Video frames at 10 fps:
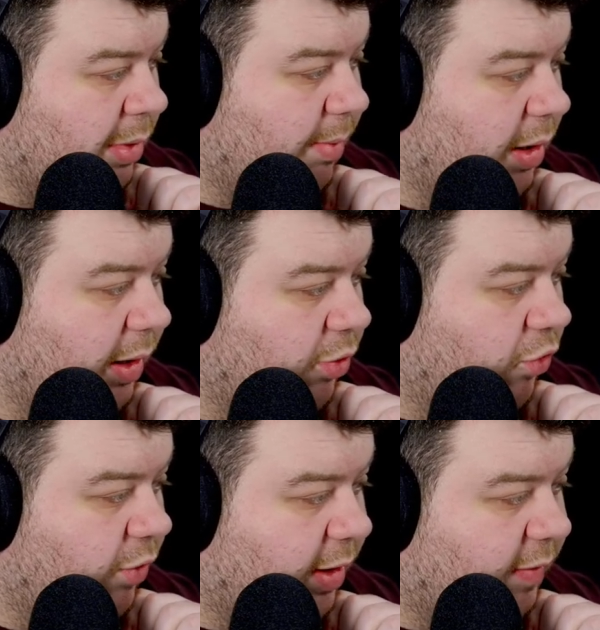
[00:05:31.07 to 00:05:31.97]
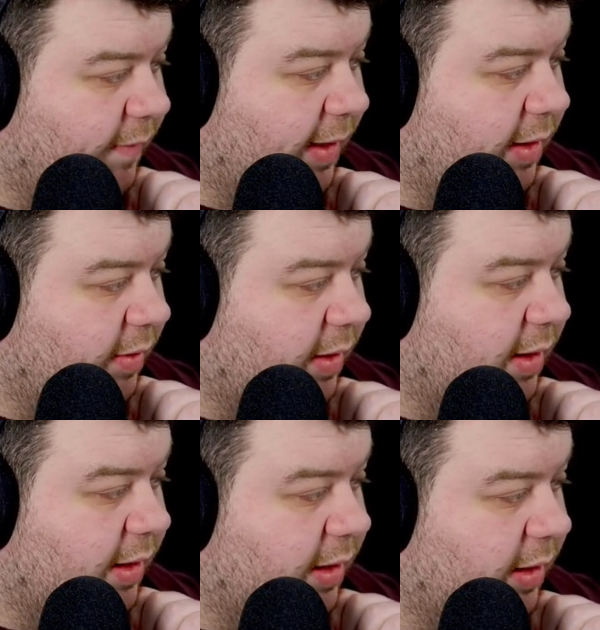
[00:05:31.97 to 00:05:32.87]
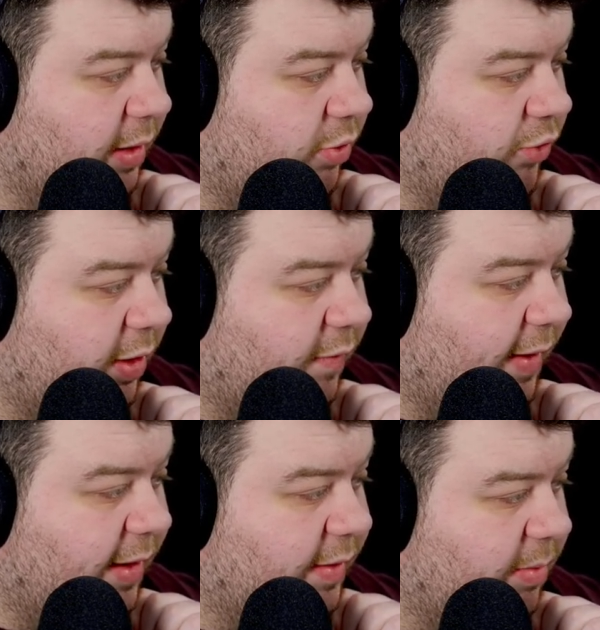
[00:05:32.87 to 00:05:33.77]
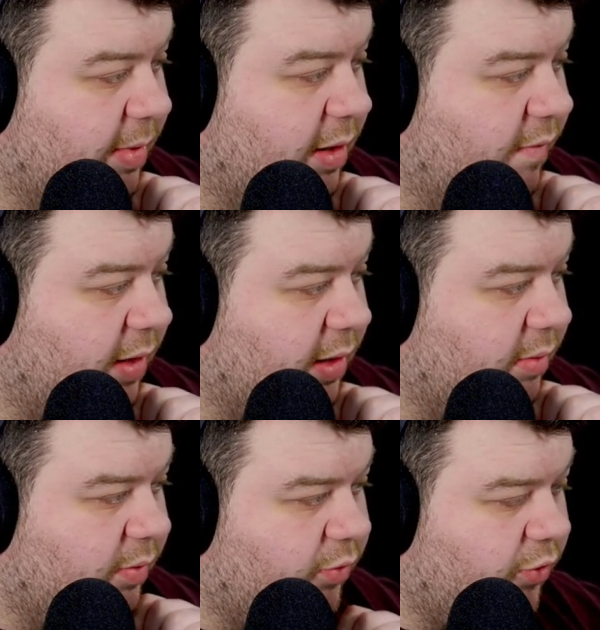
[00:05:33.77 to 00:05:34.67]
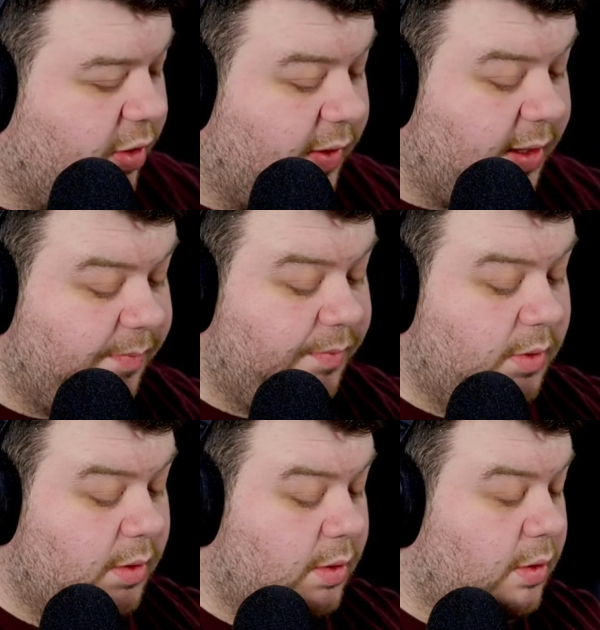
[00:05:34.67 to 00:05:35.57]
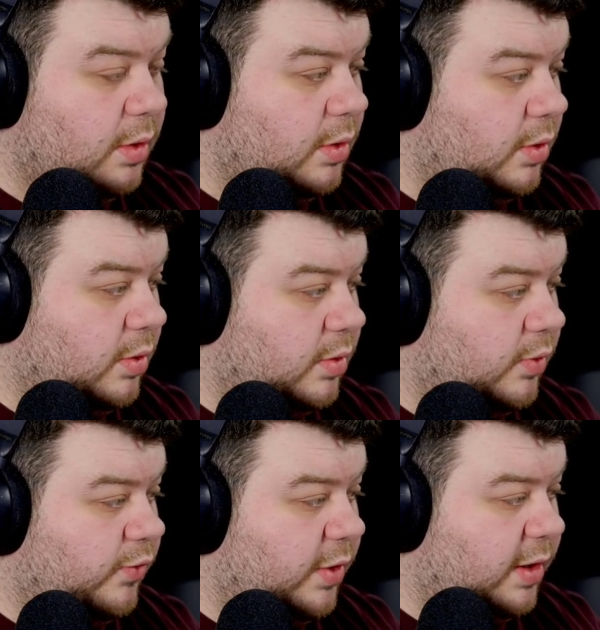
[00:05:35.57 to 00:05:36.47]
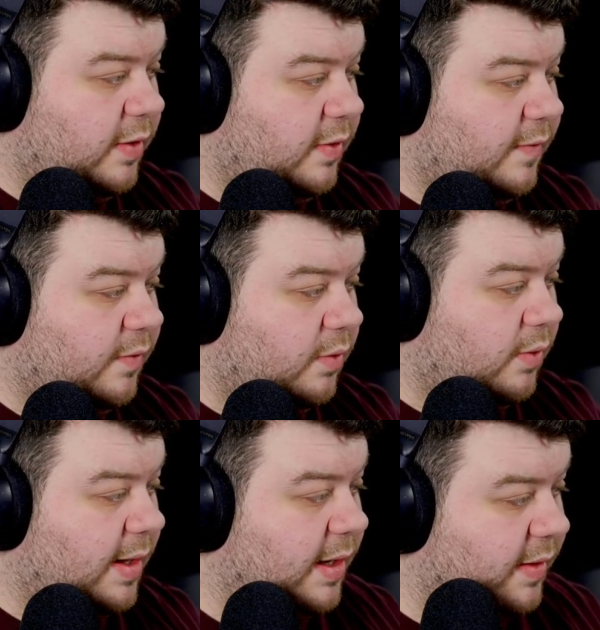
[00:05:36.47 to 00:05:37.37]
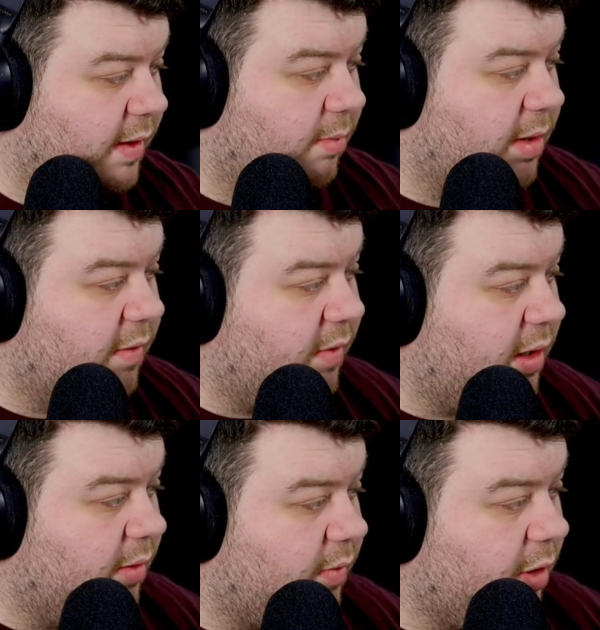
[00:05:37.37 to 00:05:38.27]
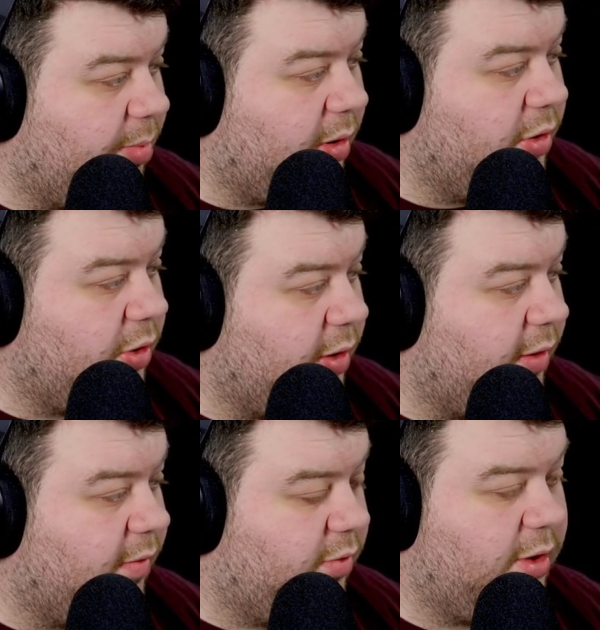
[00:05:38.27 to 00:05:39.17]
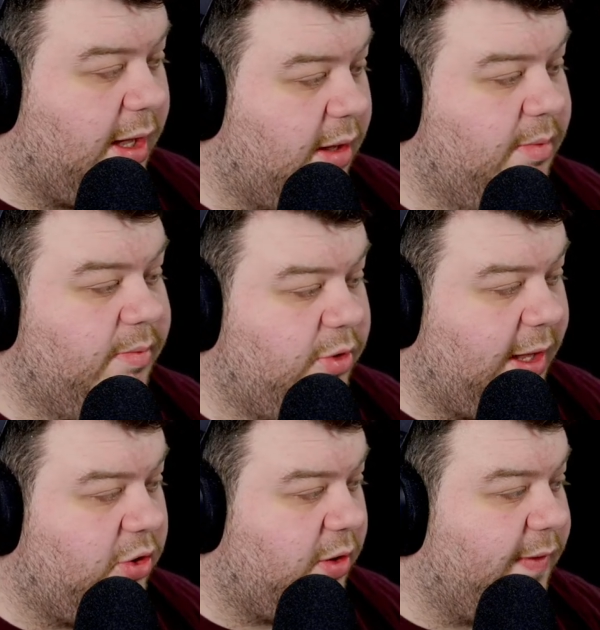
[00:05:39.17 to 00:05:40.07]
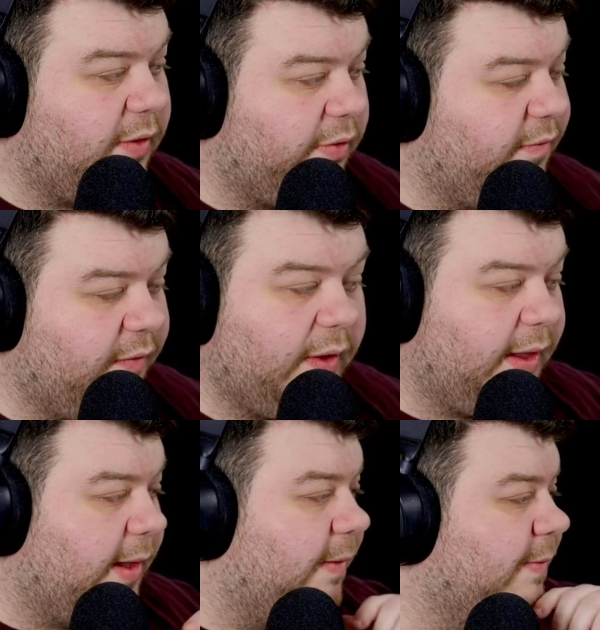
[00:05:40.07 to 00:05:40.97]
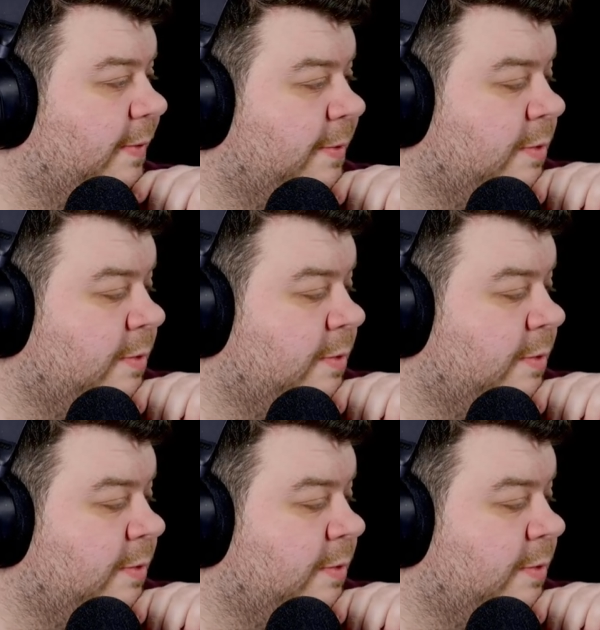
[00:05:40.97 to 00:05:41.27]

maybe like tricks for uh, tricks for editing better videos. We'll try that tricks for editing better videos. I apologize, chat. I'm changing things on the fly here.